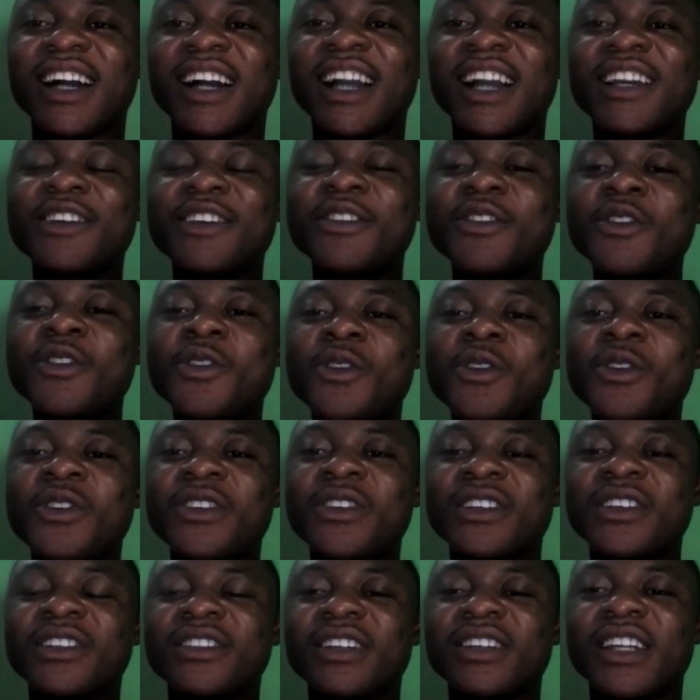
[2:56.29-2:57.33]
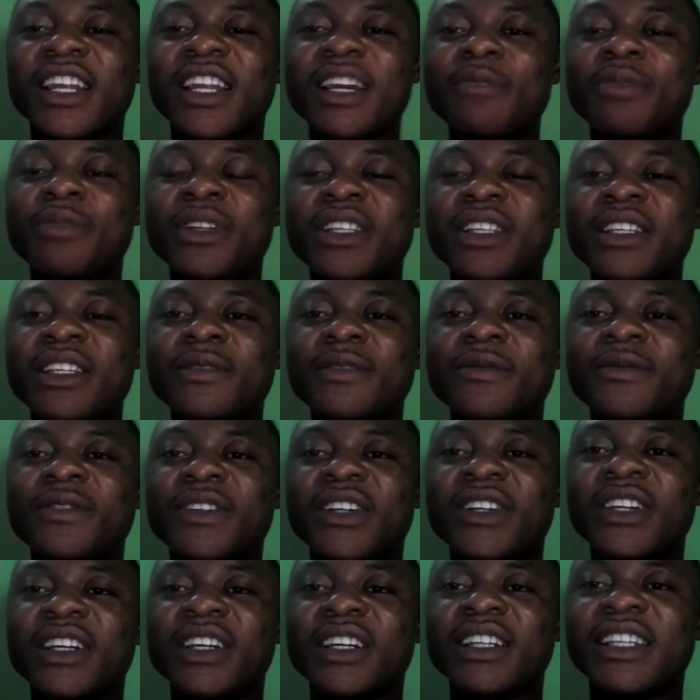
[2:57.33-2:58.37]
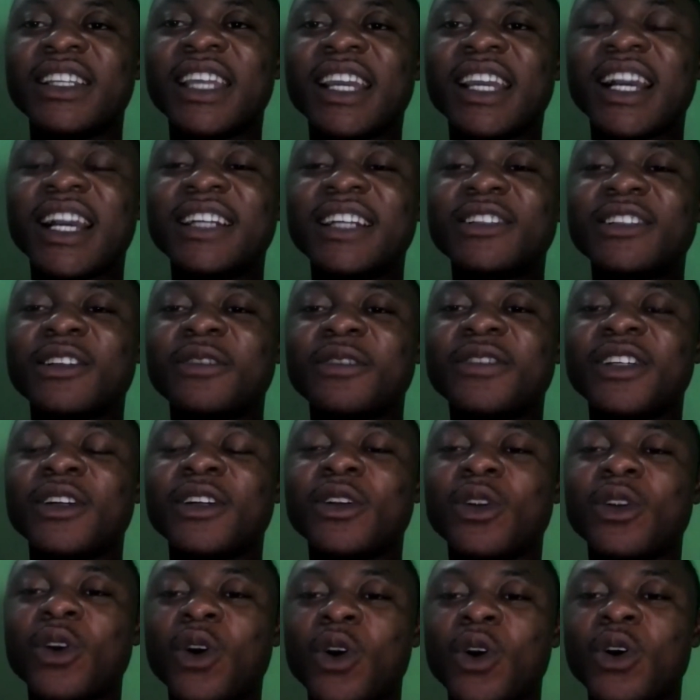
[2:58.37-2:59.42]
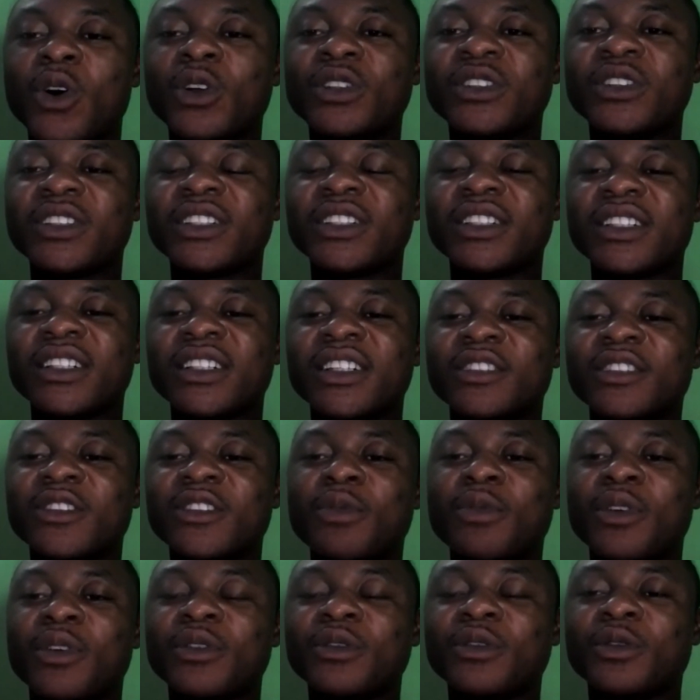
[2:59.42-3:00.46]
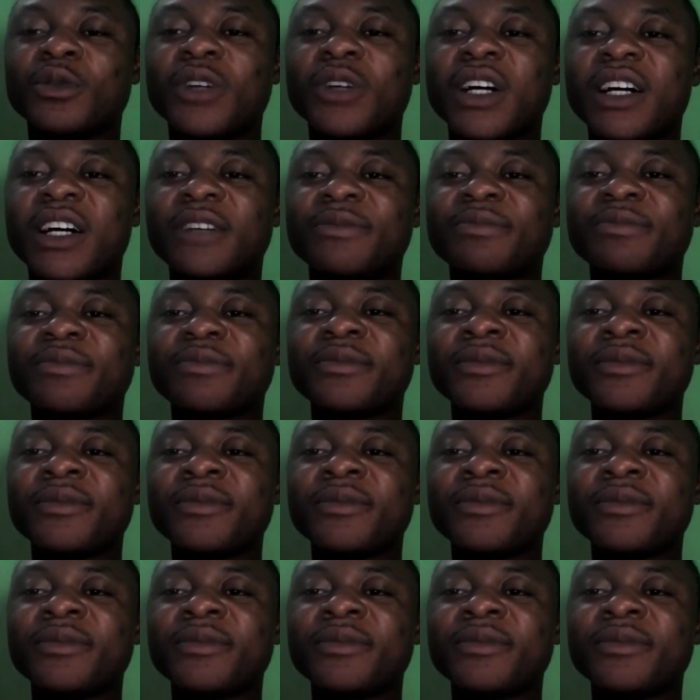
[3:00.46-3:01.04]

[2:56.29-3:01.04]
I know and I believe the hand of the Lord is upon SWAL.